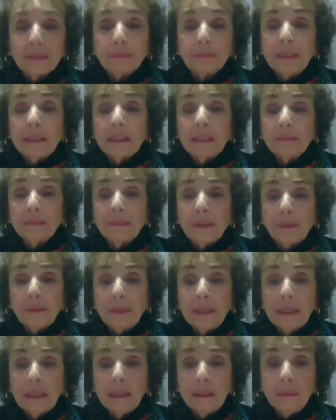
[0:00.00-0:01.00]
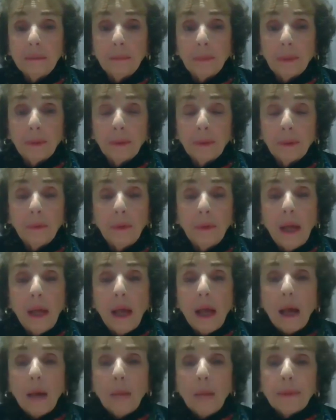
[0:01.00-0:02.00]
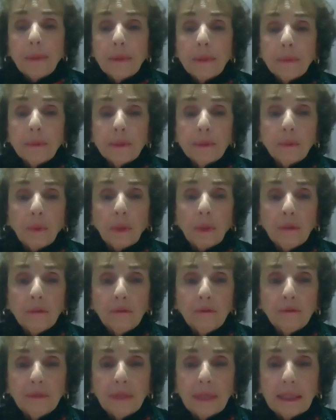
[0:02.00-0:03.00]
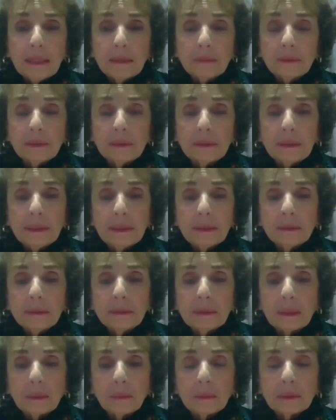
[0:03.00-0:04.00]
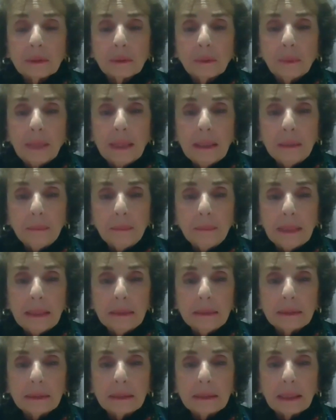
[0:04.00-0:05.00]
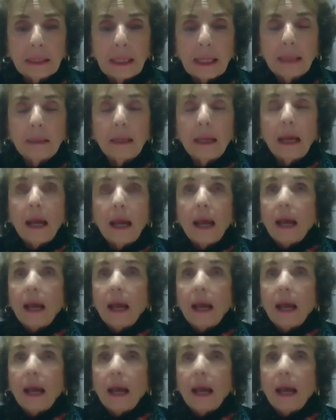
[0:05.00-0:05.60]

It being a very hilly borough, but there was one flight of stairs that was quite amazing, and I